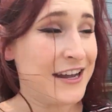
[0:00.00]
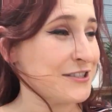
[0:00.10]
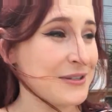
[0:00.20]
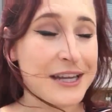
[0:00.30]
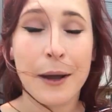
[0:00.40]

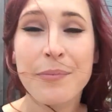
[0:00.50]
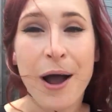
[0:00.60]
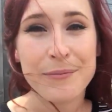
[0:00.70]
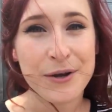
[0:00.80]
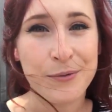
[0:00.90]
So it's like a
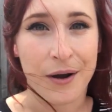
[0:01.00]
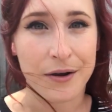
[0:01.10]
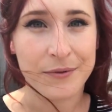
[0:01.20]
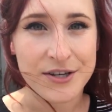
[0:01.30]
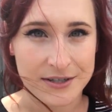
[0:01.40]
pumpkin
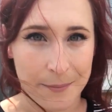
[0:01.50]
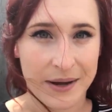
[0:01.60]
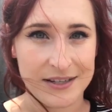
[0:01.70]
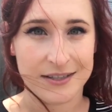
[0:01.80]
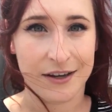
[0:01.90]
wine, which is
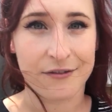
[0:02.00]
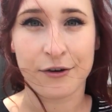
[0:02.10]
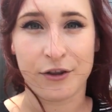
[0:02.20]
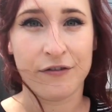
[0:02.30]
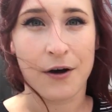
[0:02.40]
amazing
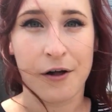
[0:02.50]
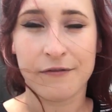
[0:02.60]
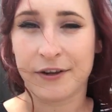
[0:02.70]
for the fall,